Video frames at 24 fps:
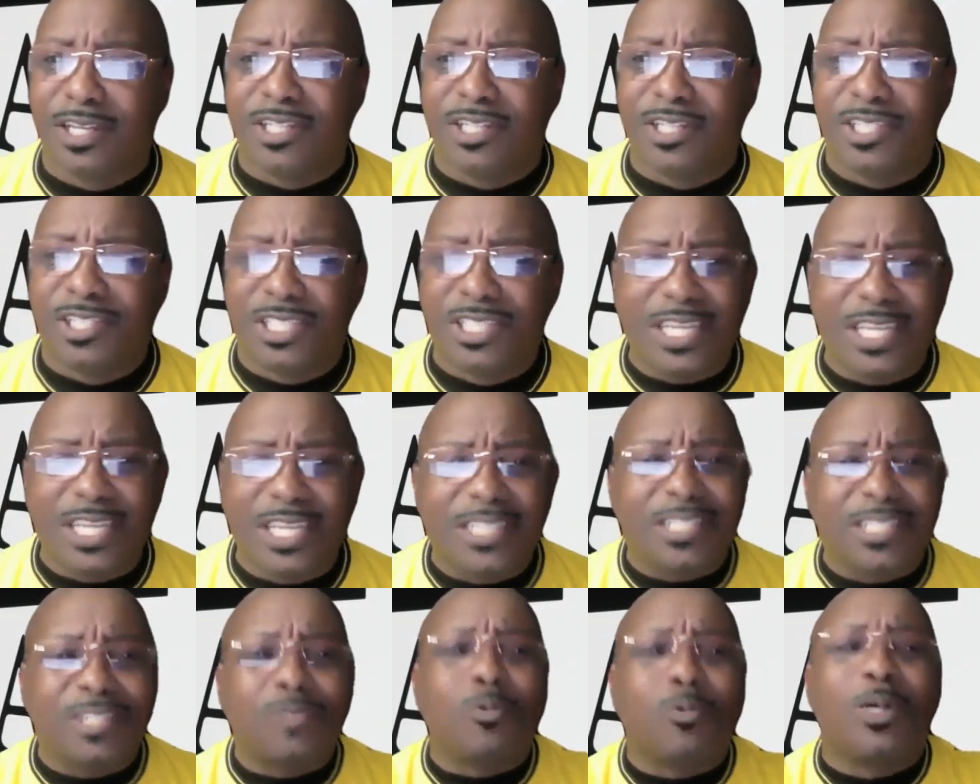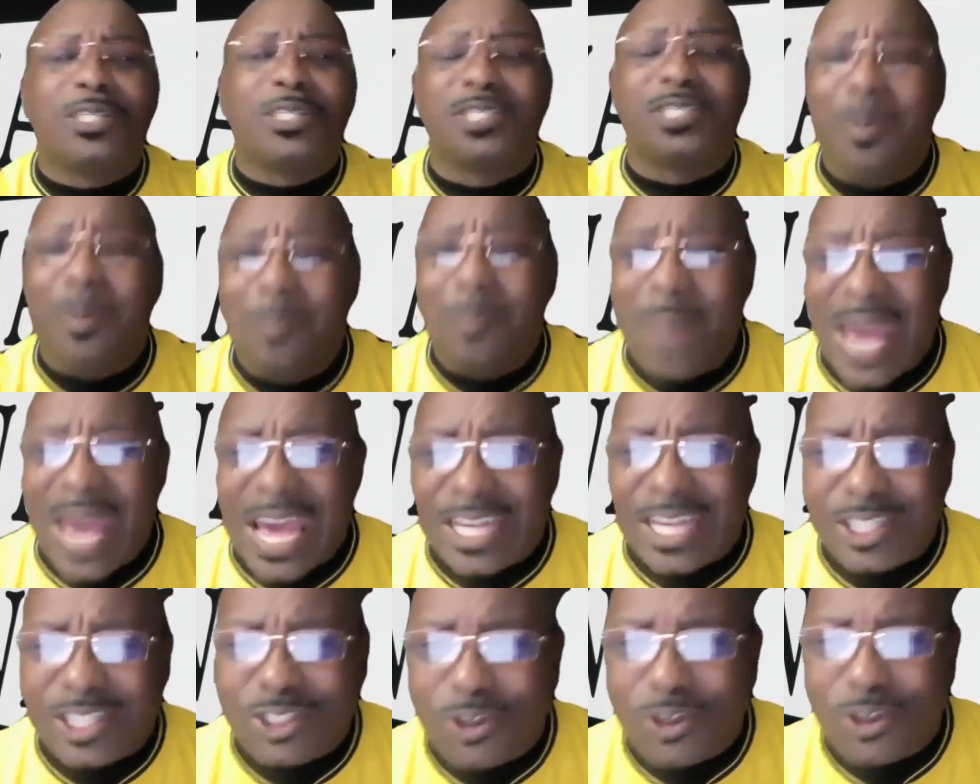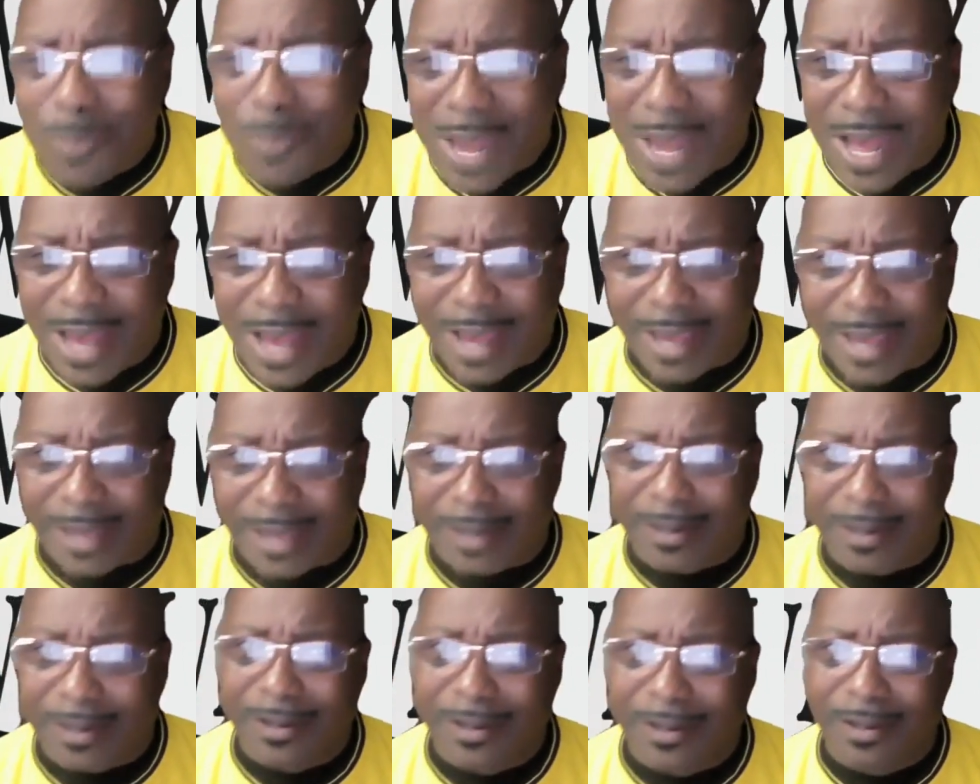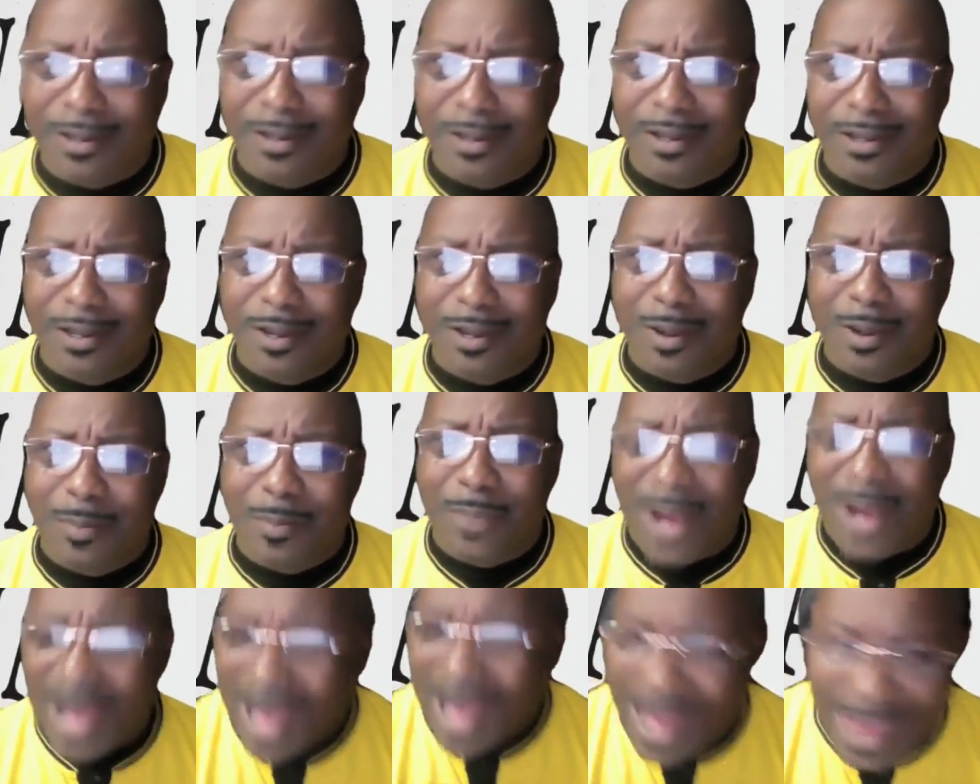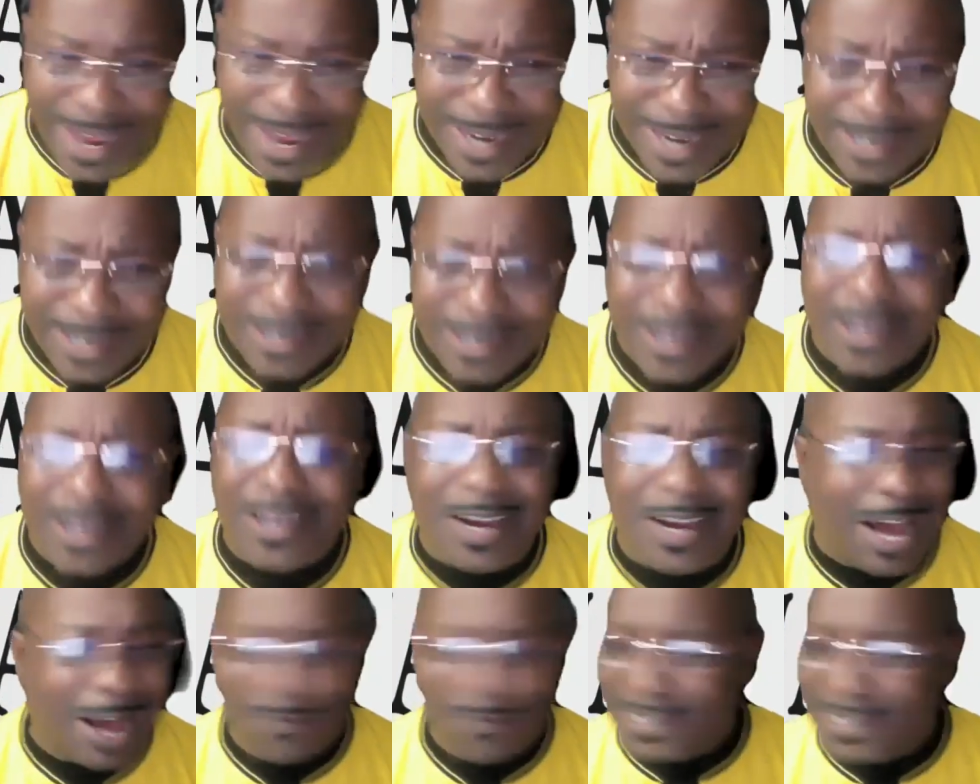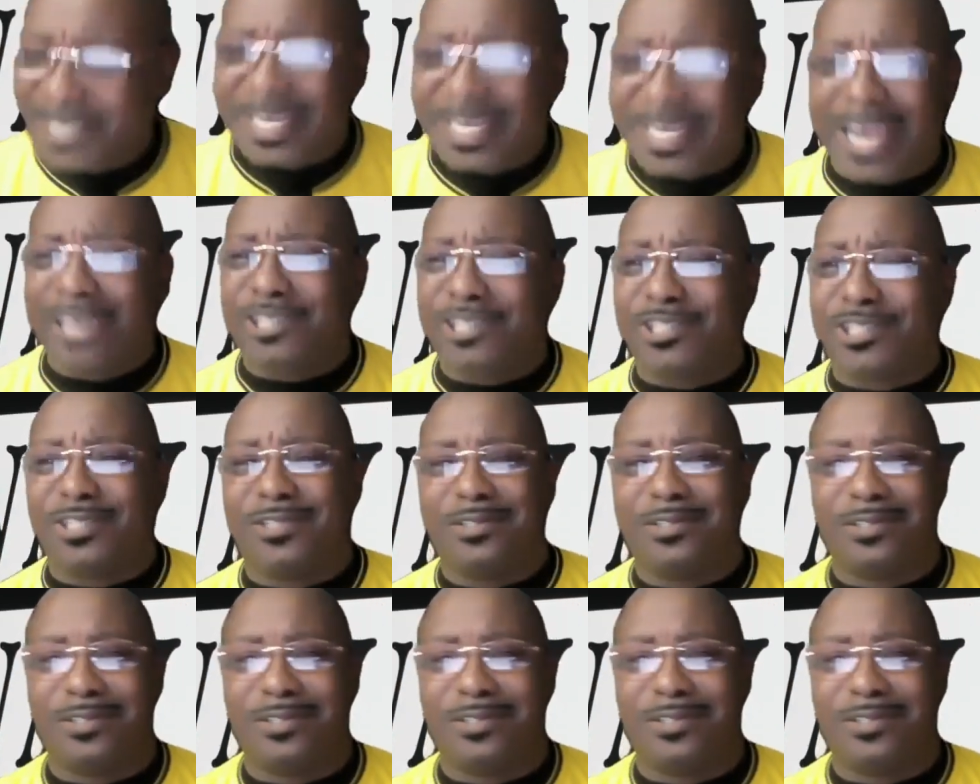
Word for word: Jesus was the mastermind behind conversation.